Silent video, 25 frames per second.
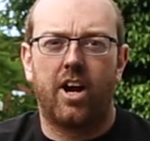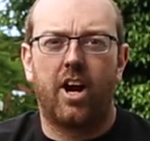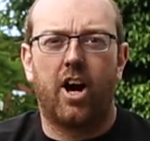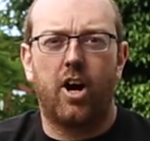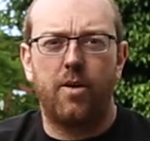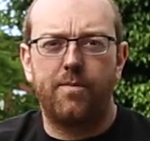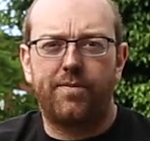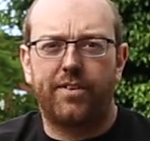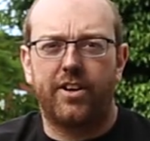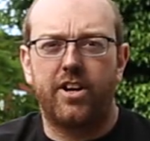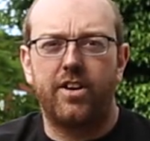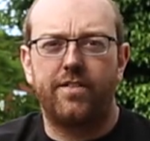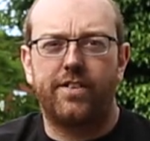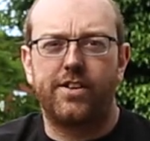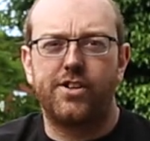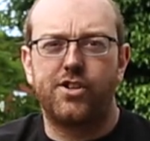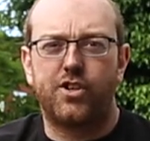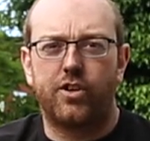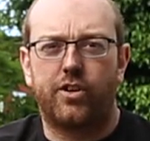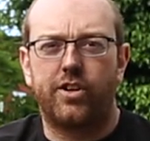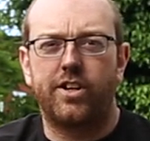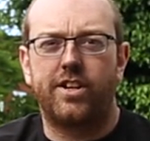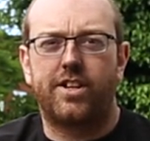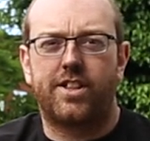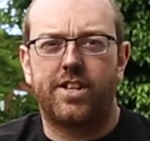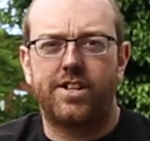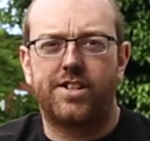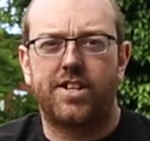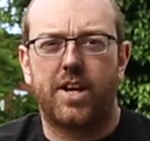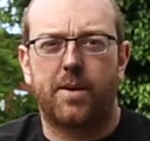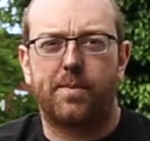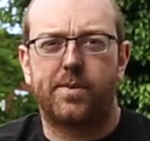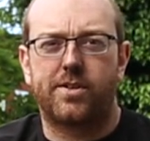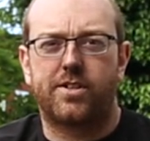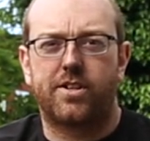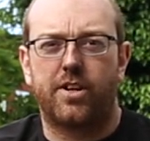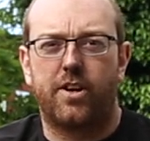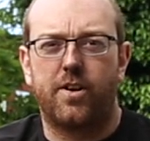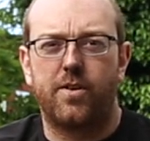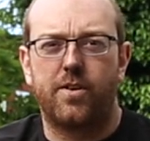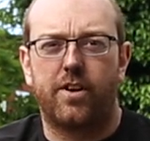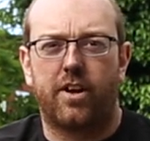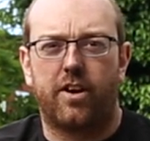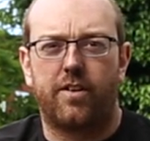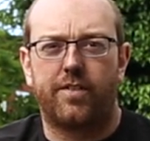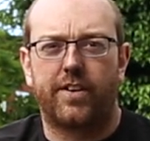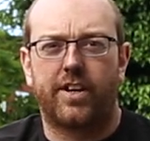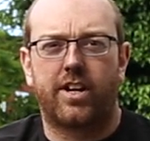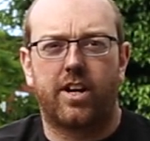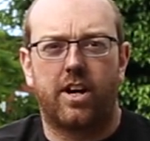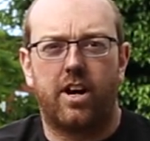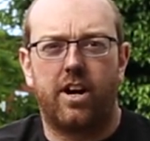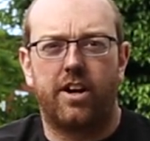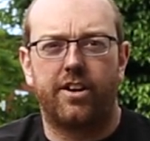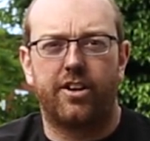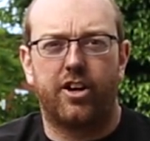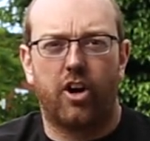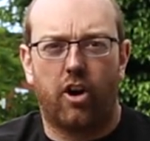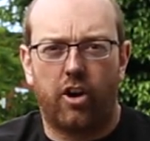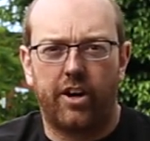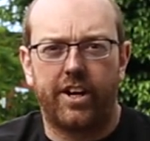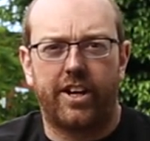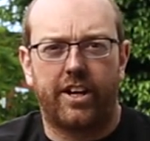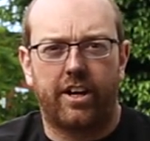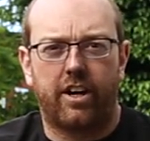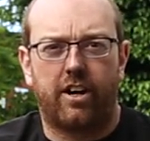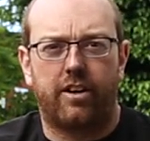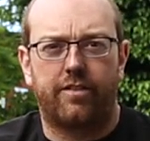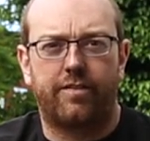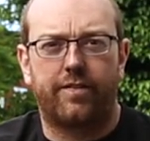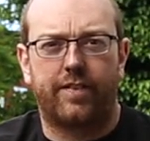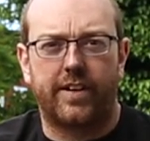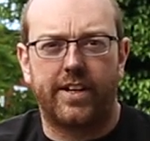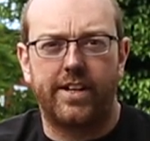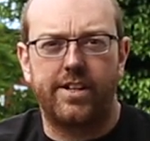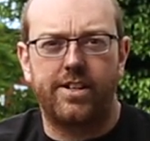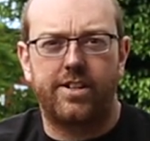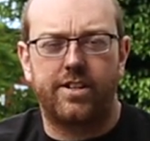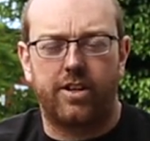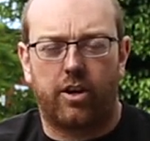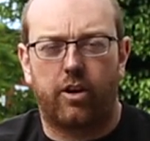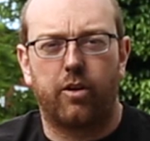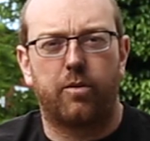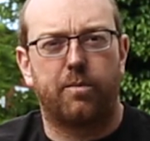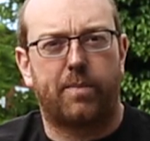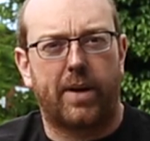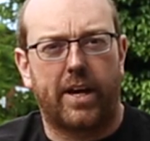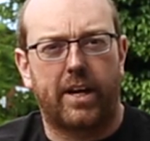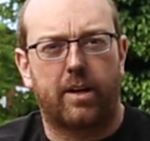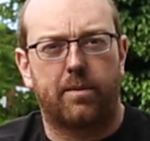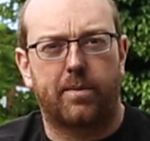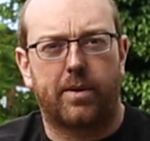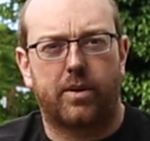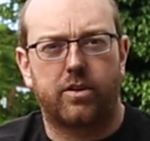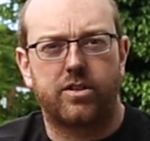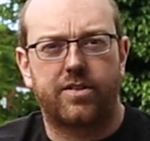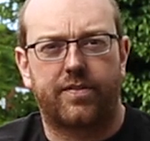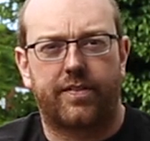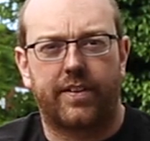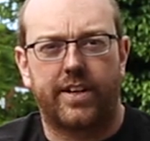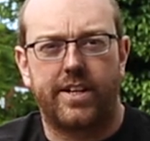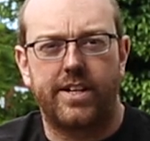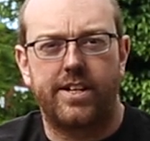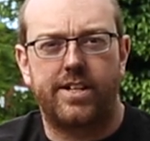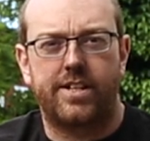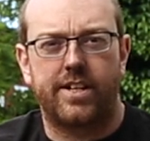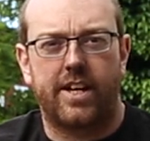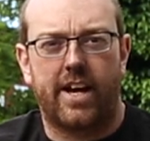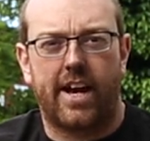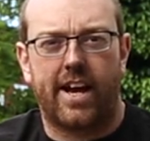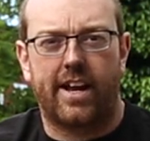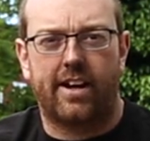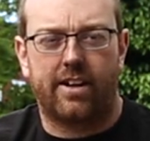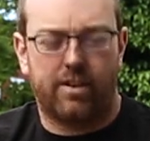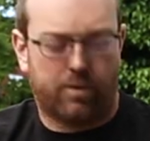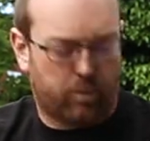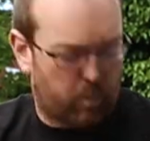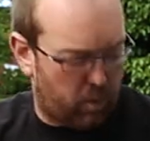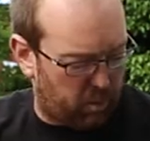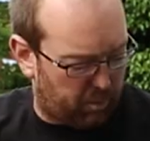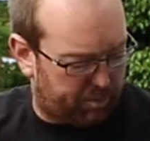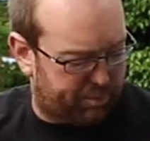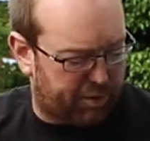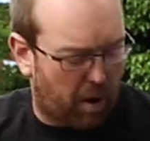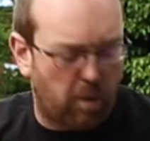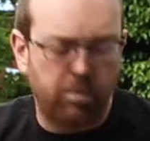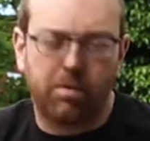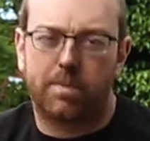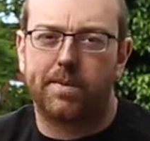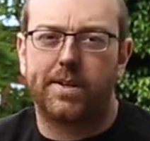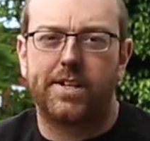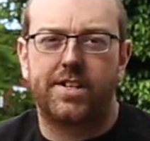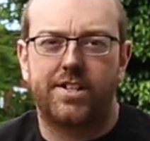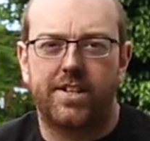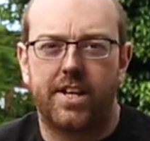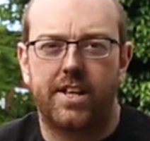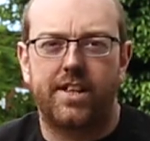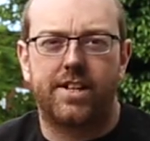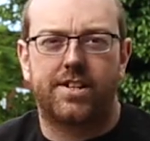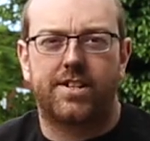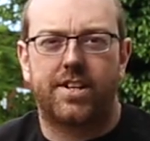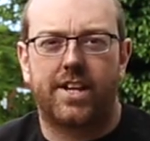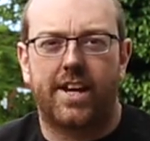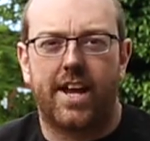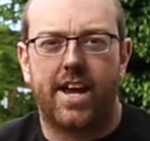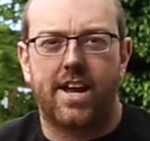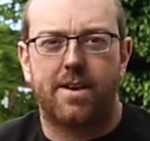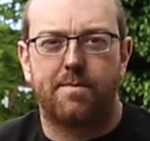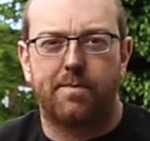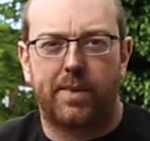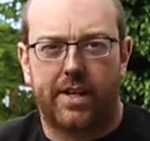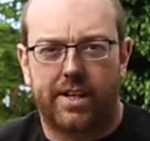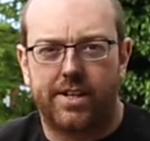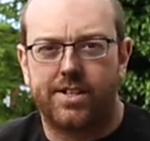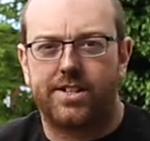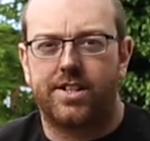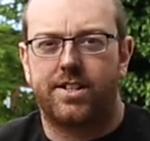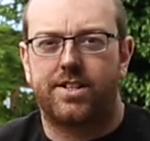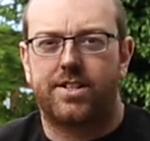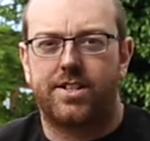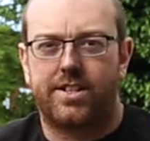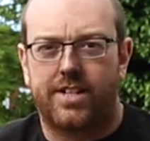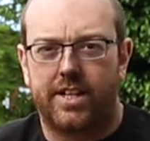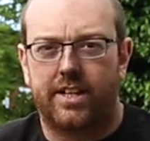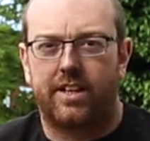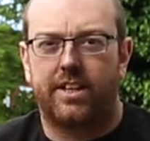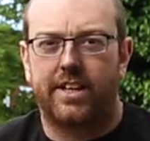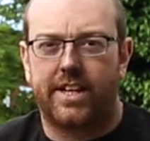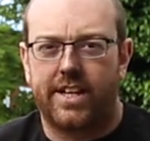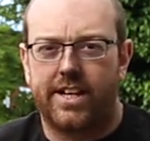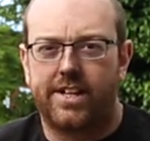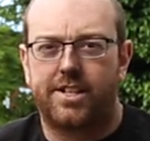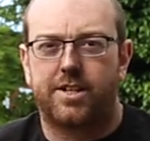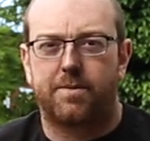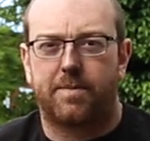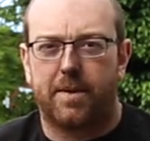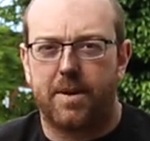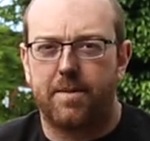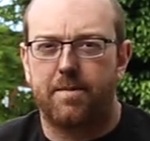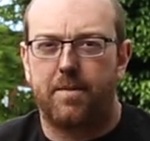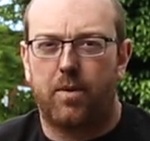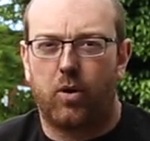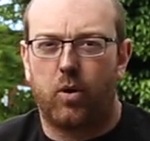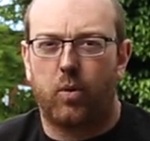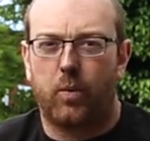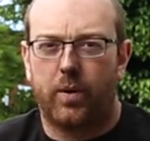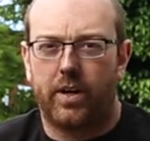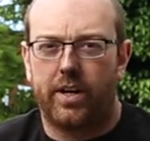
Hopefully you've enjoyed this episode of a car not in our fleet on Pedalbox Fleet, and we'll probably see this again because it still needs a bit more